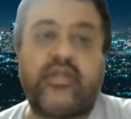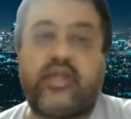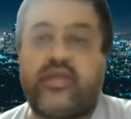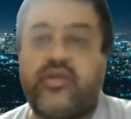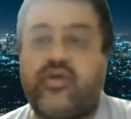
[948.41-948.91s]

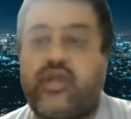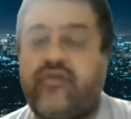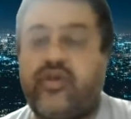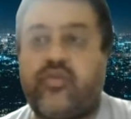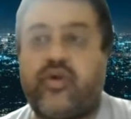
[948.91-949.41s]
that you are
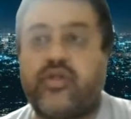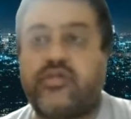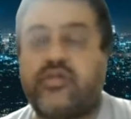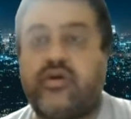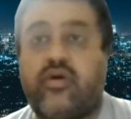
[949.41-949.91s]
having your product
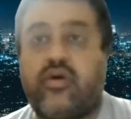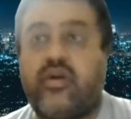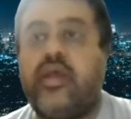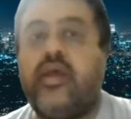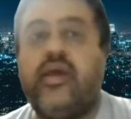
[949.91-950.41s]
on,
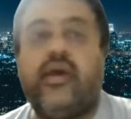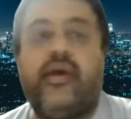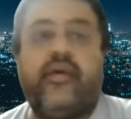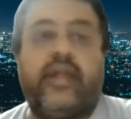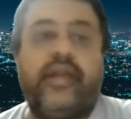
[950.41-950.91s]

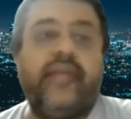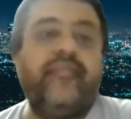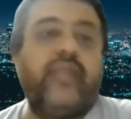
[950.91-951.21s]
right?